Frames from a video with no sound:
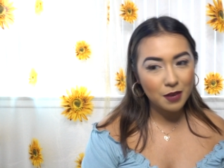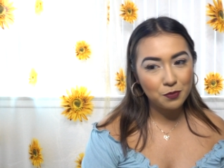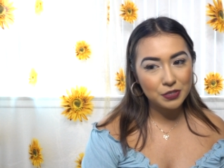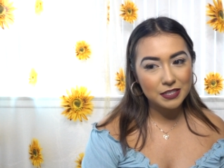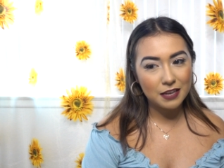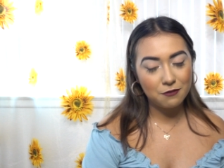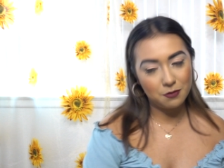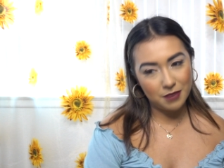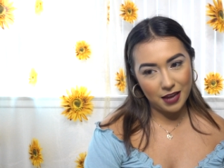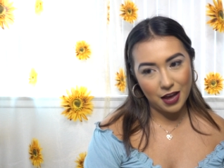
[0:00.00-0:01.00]
up one day from
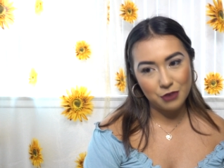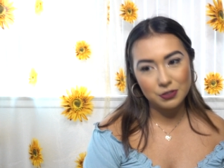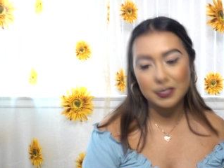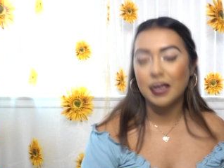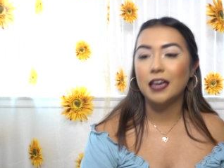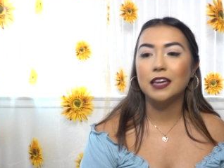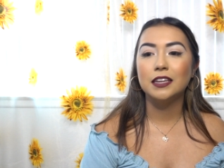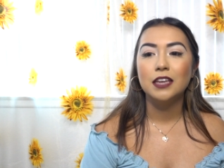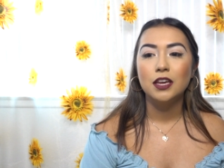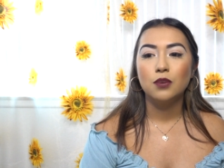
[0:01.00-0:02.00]
my house
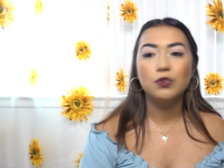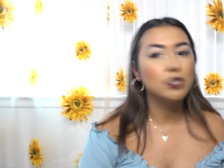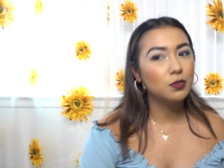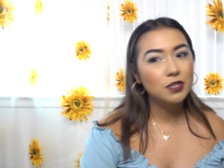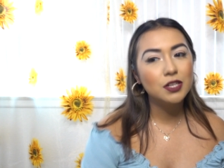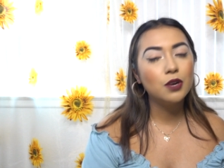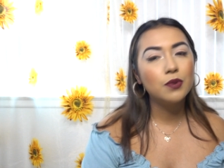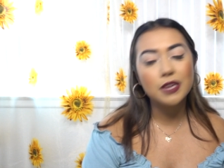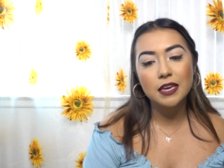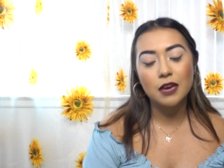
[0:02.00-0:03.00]
and we just went to go eat,